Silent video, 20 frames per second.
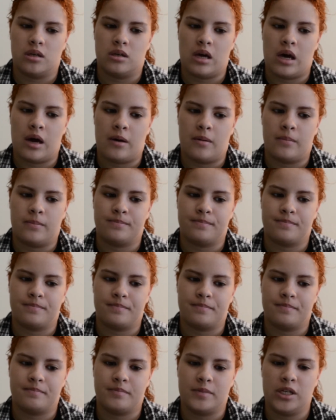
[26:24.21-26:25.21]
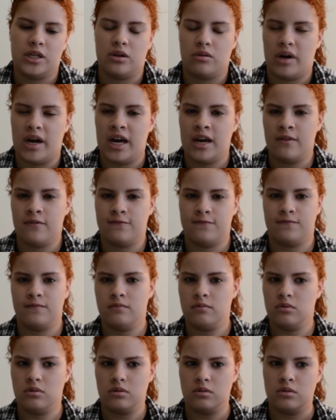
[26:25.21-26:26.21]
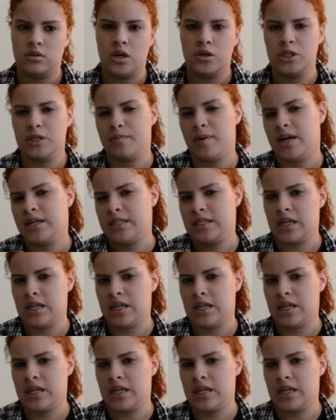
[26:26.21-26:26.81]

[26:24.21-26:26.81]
I have low spots